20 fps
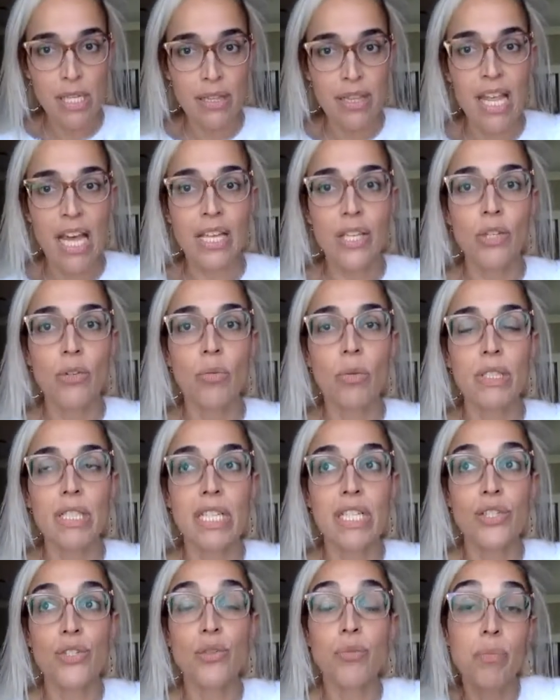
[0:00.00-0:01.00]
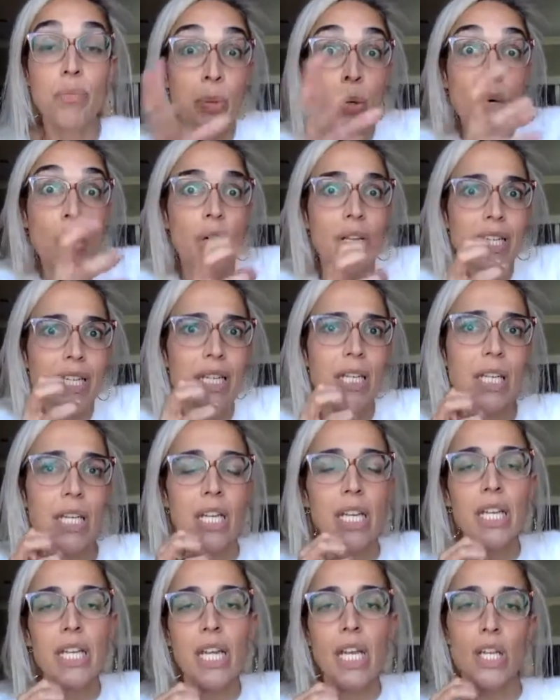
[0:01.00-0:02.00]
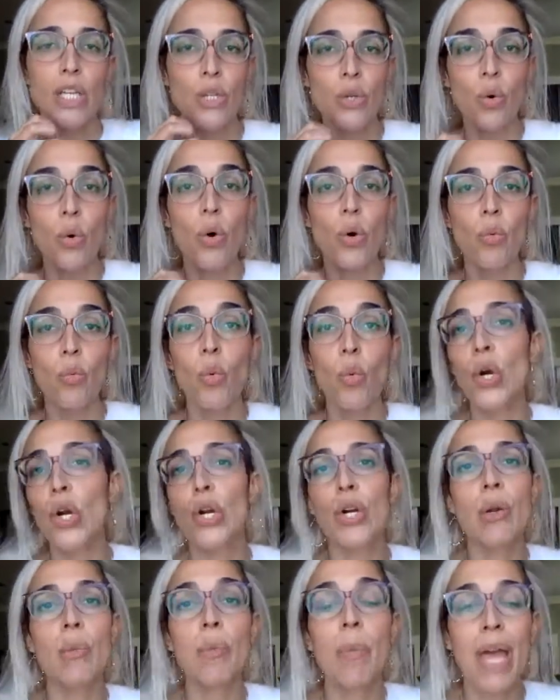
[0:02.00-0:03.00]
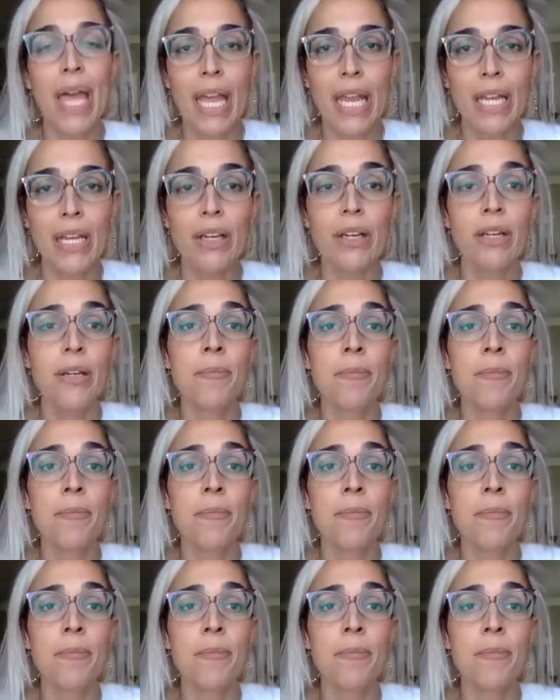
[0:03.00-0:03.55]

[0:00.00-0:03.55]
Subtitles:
that you will need to put in your word bank.